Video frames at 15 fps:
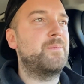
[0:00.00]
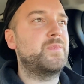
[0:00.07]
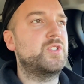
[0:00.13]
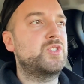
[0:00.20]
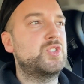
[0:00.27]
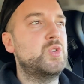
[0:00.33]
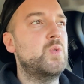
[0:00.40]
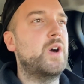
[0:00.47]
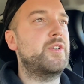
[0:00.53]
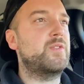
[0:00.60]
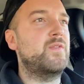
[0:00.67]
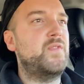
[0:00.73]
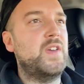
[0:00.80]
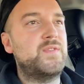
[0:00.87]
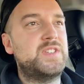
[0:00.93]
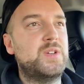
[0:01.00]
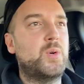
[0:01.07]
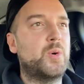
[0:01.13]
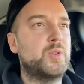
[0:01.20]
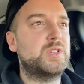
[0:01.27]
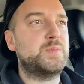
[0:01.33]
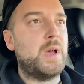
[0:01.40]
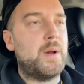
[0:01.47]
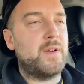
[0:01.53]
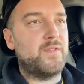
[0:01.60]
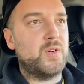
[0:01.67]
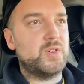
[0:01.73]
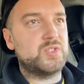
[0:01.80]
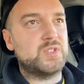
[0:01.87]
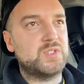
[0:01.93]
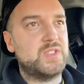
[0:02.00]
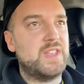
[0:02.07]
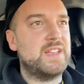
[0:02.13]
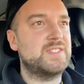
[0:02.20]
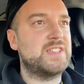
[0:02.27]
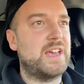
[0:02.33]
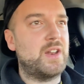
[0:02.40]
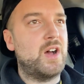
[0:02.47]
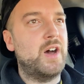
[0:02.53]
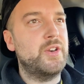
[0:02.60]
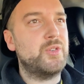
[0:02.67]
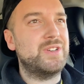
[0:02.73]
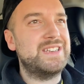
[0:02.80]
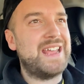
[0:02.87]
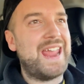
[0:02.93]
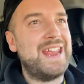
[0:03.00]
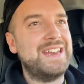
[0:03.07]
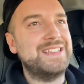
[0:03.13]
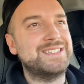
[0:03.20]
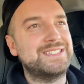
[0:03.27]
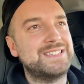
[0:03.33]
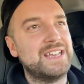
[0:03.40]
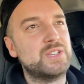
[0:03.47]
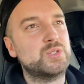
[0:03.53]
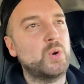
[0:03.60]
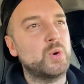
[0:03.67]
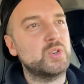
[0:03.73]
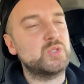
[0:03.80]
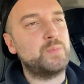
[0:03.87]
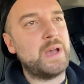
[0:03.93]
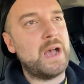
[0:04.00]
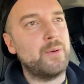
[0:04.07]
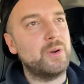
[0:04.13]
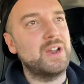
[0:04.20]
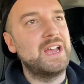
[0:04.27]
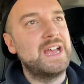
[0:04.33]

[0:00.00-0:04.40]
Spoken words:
250 horsepower versus this at 186 horsepower.